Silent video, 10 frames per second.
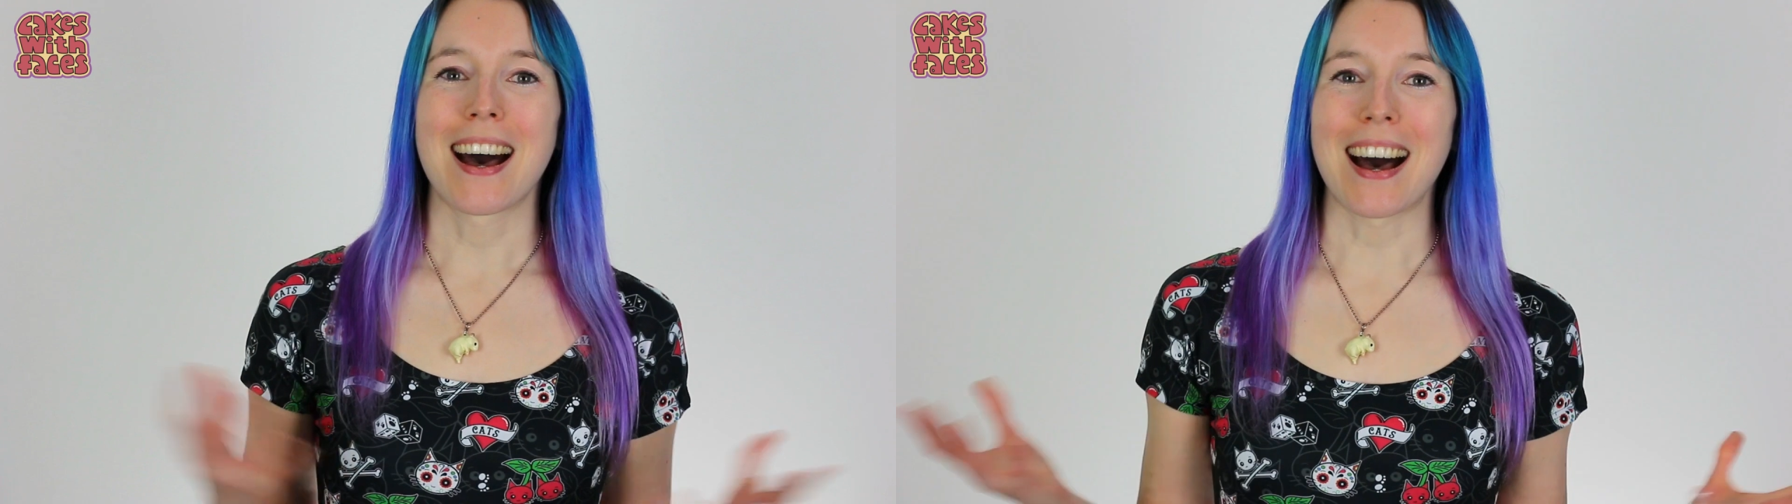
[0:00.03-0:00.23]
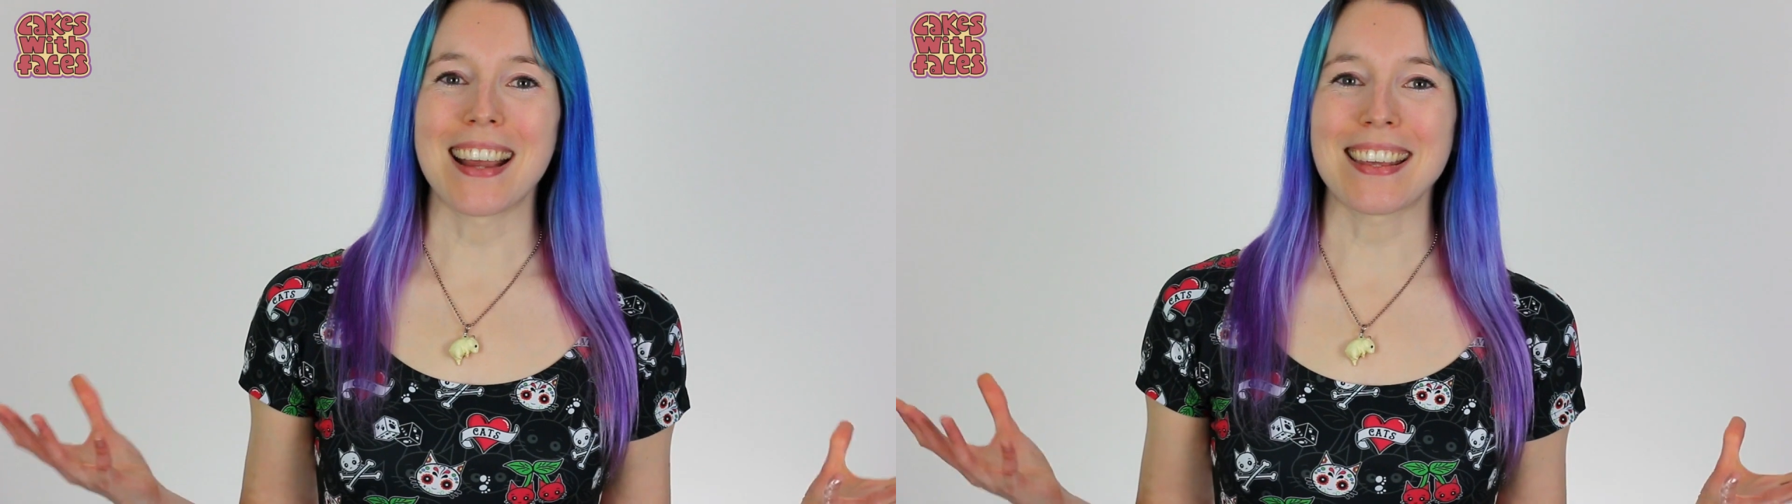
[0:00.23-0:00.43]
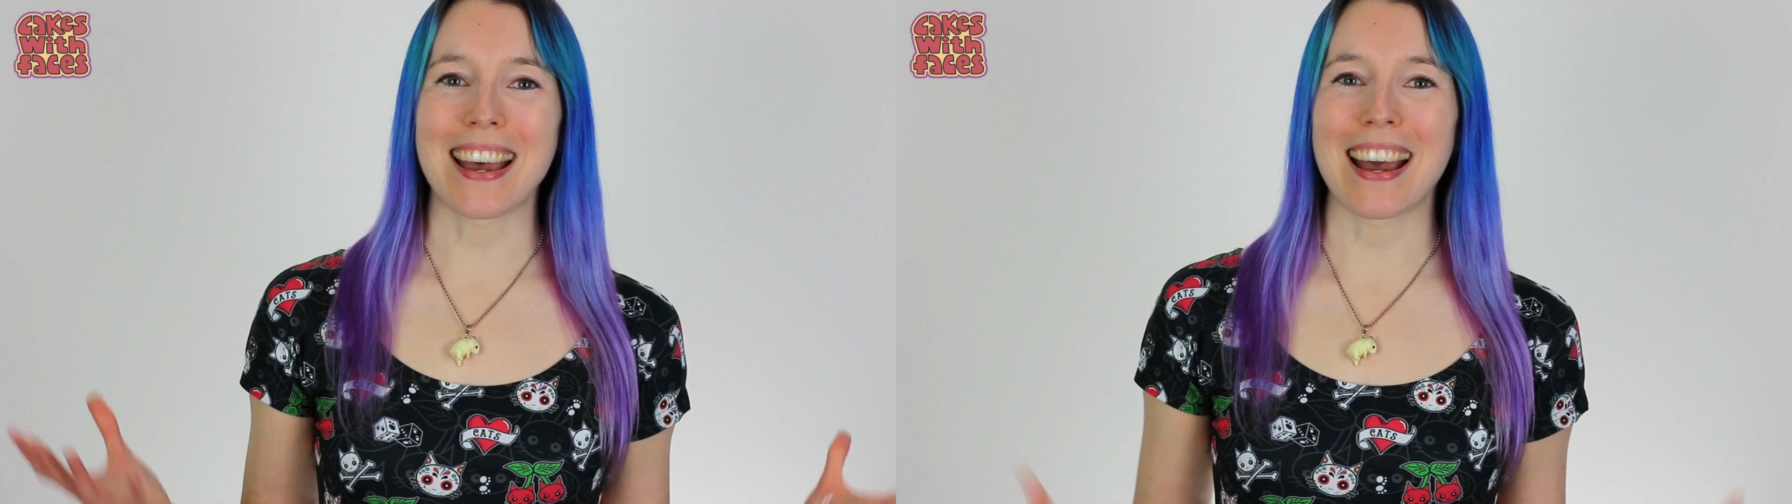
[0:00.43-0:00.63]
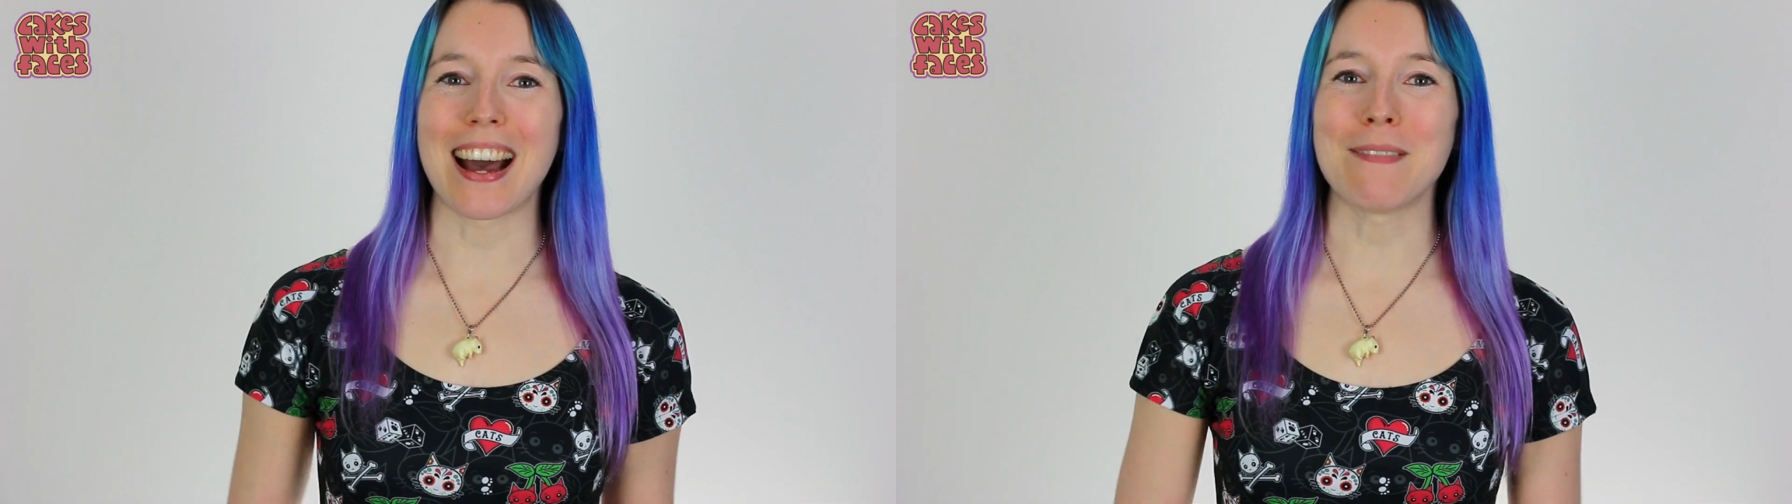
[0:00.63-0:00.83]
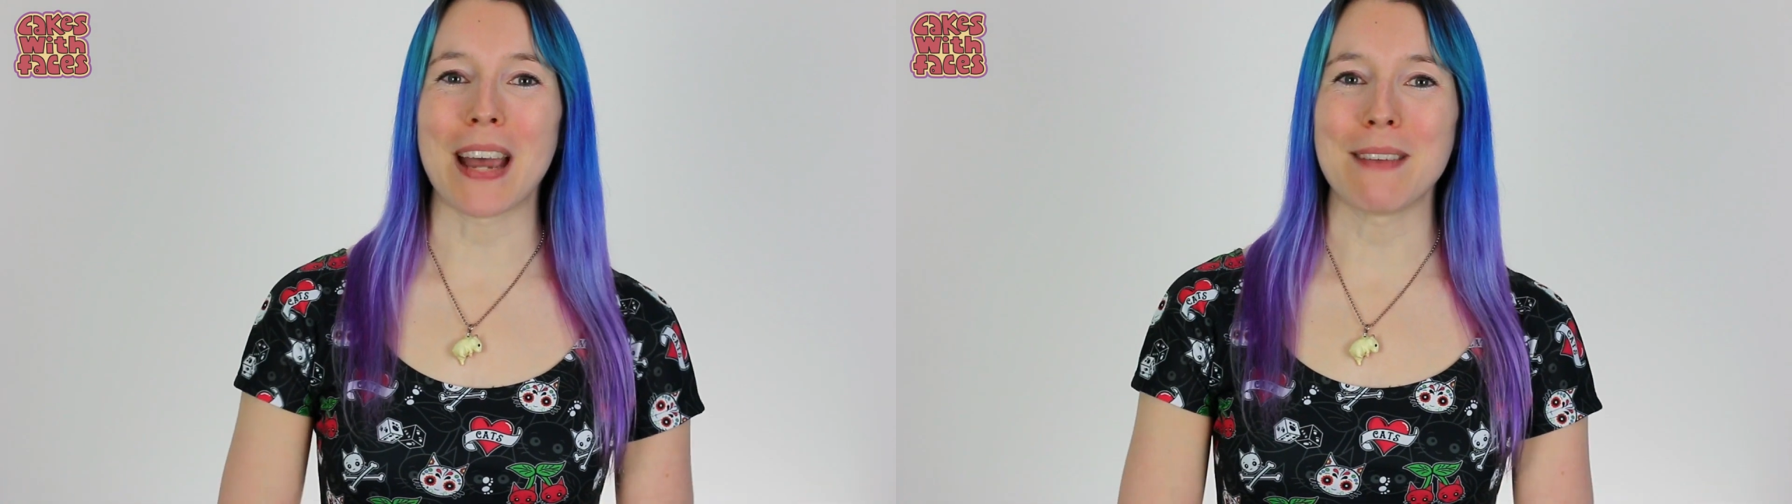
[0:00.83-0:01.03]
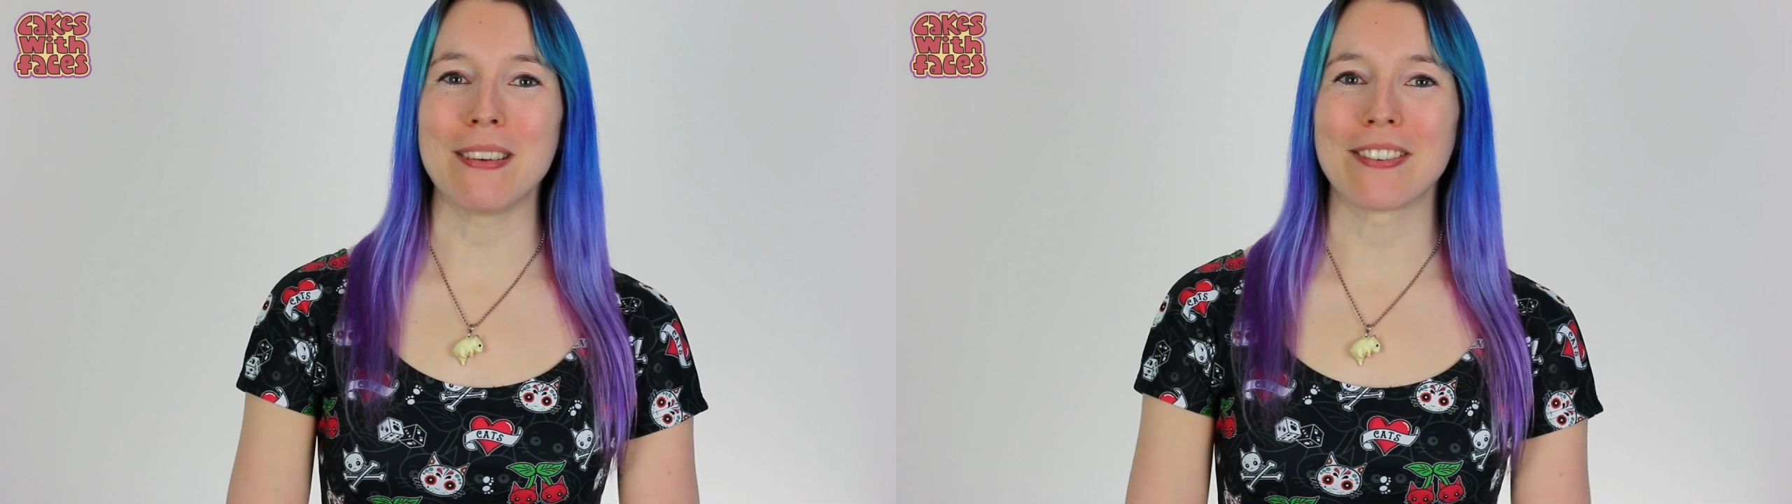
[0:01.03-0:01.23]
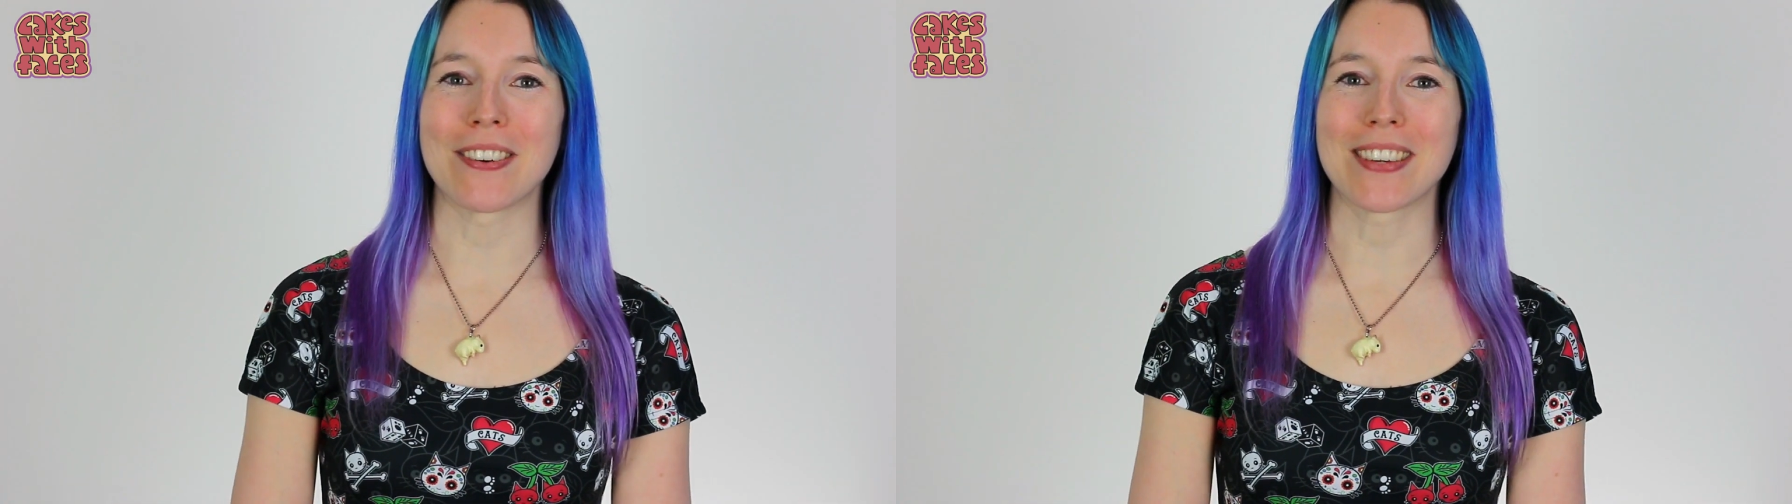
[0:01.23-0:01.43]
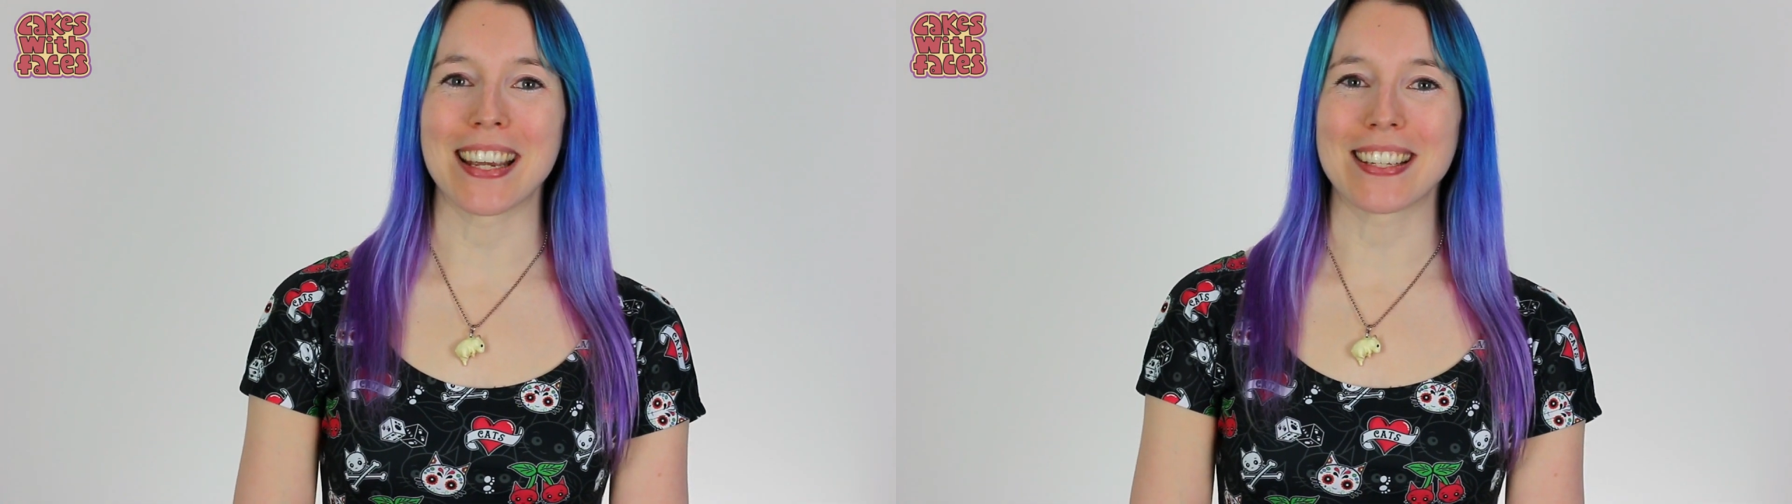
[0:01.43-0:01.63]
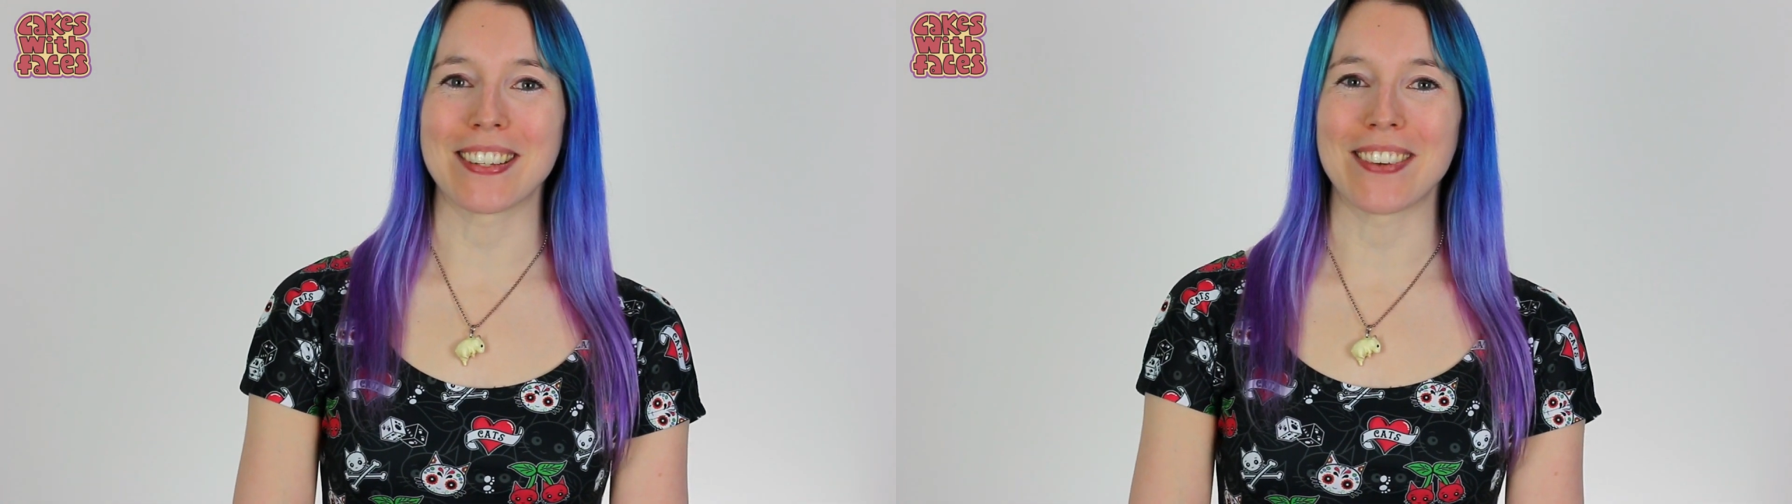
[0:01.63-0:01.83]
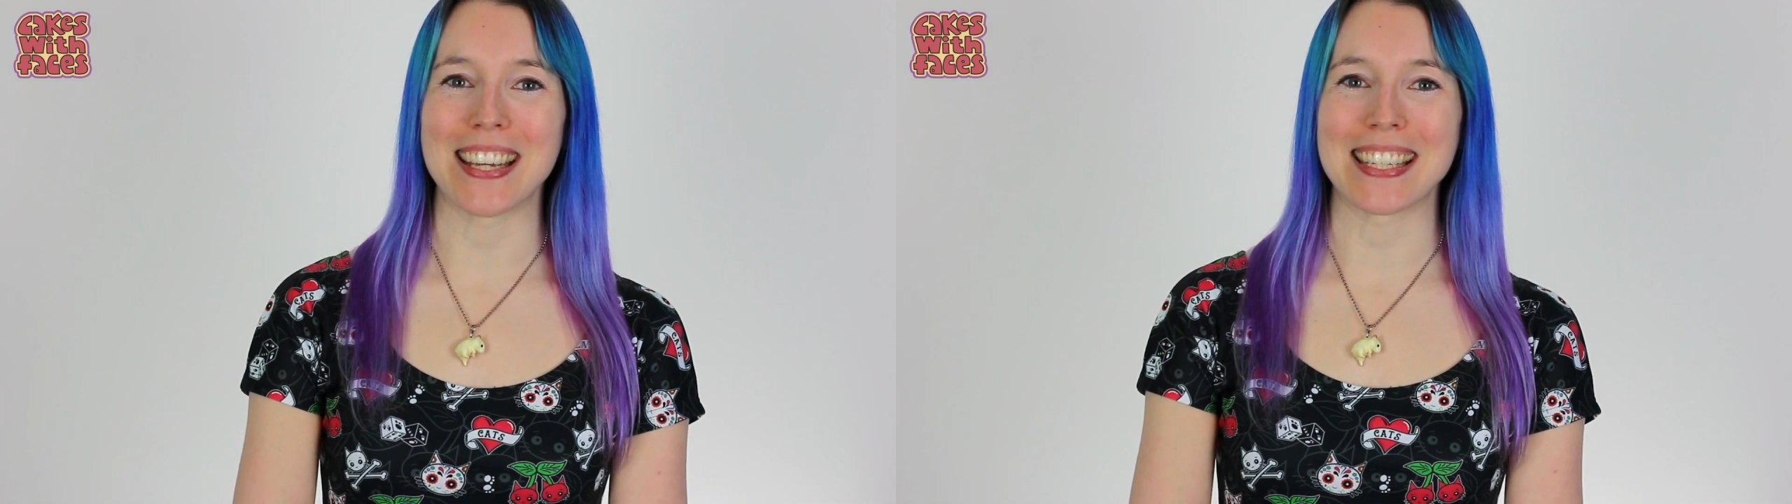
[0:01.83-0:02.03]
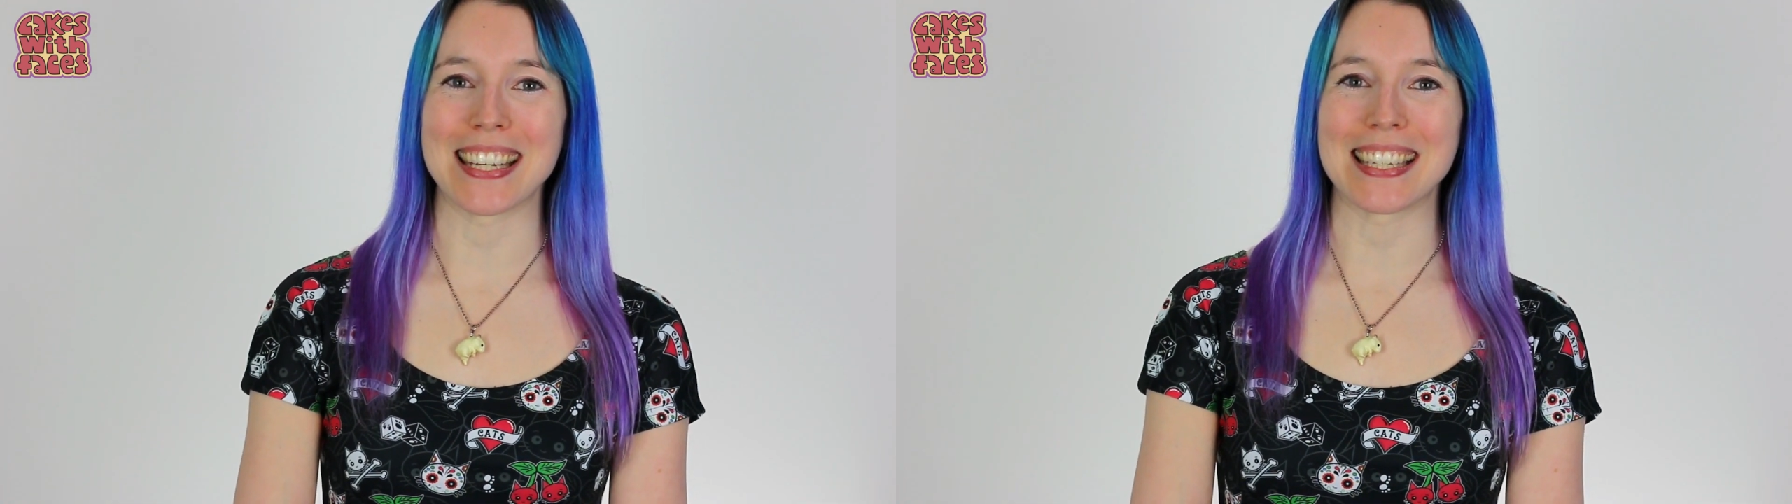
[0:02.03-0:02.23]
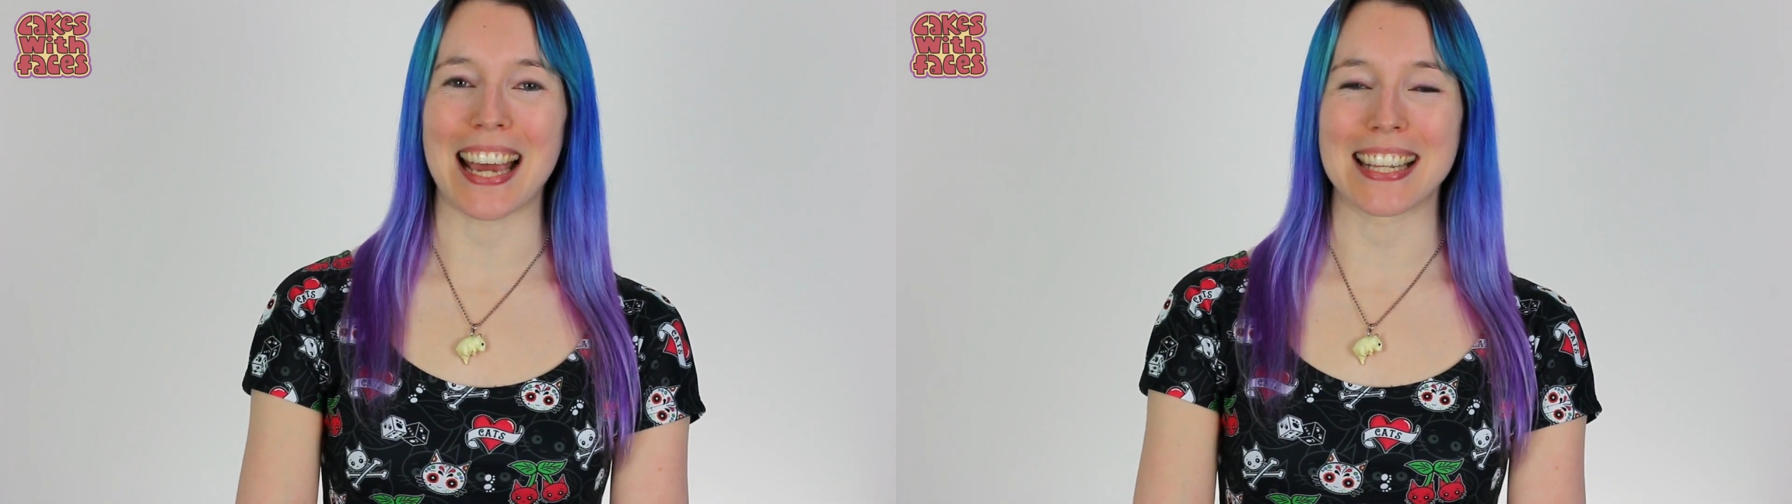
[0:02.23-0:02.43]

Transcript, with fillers: Hi there, I'm Amy from Cakes with Faces,